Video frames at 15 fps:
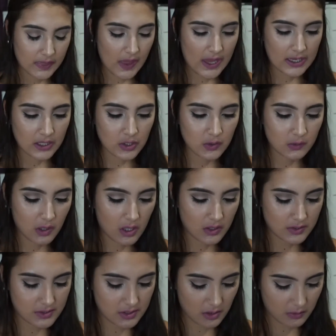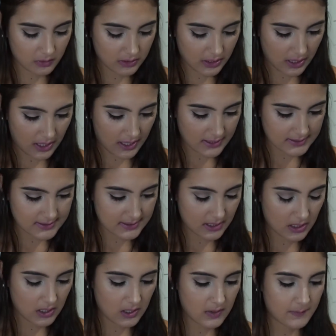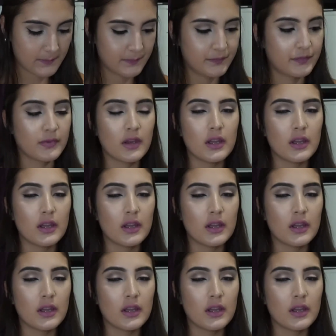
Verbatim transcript: Then you also got um